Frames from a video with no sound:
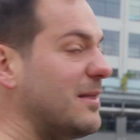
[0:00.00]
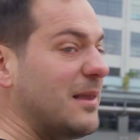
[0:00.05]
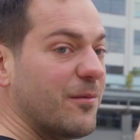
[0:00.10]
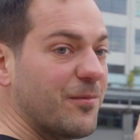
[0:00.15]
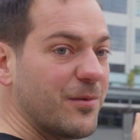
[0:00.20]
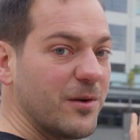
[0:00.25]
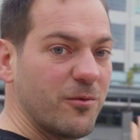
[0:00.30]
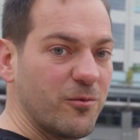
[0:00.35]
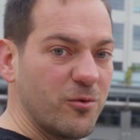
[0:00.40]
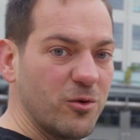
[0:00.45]

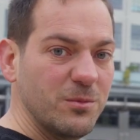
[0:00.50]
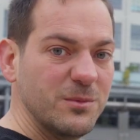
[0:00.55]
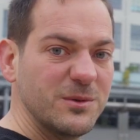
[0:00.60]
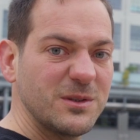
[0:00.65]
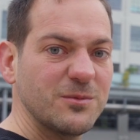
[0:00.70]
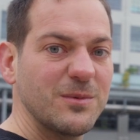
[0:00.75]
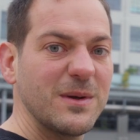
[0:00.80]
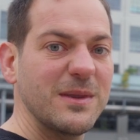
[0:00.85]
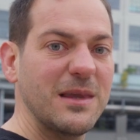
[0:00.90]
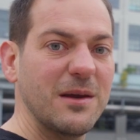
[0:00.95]
different
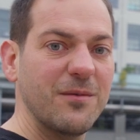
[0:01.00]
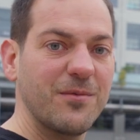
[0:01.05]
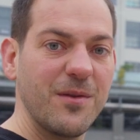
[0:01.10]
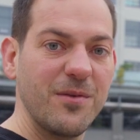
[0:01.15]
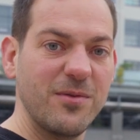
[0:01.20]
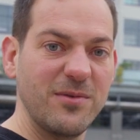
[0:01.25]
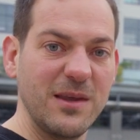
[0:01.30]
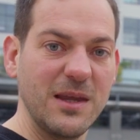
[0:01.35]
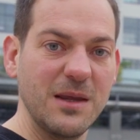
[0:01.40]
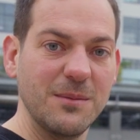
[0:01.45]
rooms with
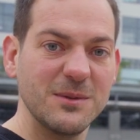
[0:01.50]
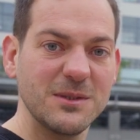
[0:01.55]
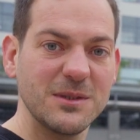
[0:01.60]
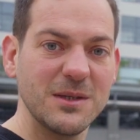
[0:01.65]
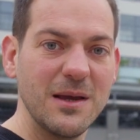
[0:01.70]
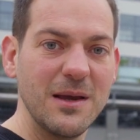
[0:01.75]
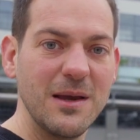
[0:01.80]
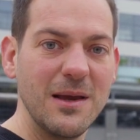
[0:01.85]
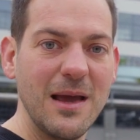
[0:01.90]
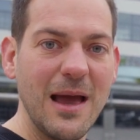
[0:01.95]
different teams,
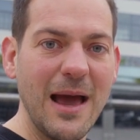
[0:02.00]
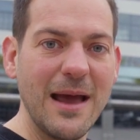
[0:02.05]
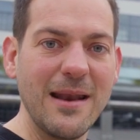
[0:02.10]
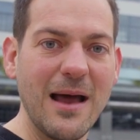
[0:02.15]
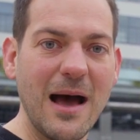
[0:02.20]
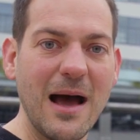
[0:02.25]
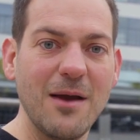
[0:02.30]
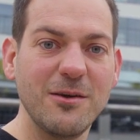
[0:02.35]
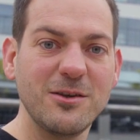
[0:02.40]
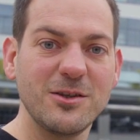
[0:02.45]
and
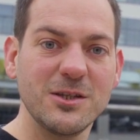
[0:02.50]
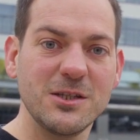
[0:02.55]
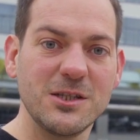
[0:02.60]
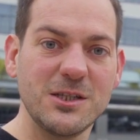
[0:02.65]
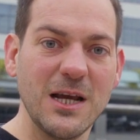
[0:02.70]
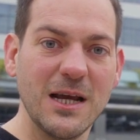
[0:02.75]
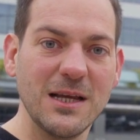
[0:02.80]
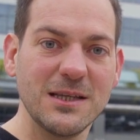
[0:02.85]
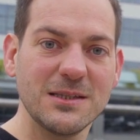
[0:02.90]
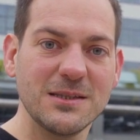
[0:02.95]
I
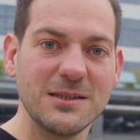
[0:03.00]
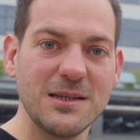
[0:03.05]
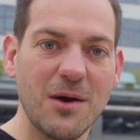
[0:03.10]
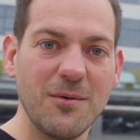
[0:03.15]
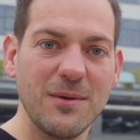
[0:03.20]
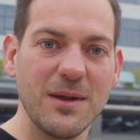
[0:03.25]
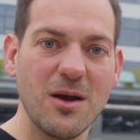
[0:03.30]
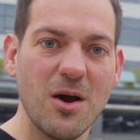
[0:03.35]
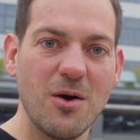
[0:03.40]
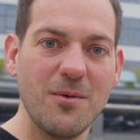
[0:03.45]
suggest that
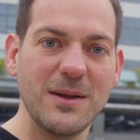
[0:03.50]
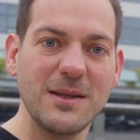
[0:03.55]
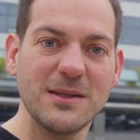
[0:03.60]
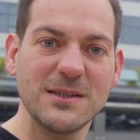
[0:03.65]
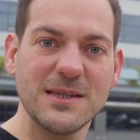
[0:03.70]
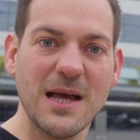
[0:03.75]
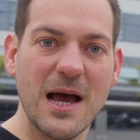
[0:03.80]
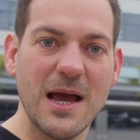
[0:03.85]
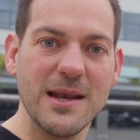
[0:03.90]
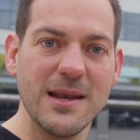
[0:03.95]
we go
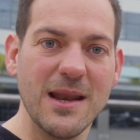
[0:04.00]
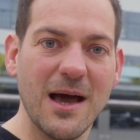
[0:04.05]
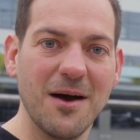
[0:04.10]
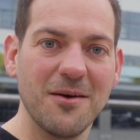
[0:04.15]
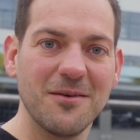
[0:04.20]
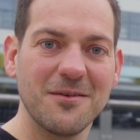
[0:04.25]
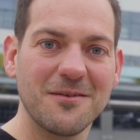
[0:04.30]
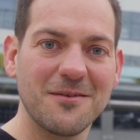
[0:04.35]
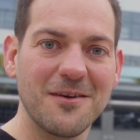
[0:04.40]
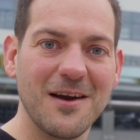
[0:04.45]
inside
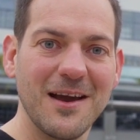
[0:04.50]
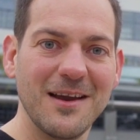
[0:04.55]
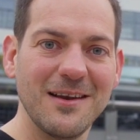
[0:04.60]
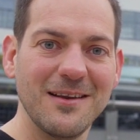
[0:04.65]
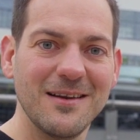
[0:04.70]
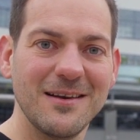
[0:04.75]
now, right?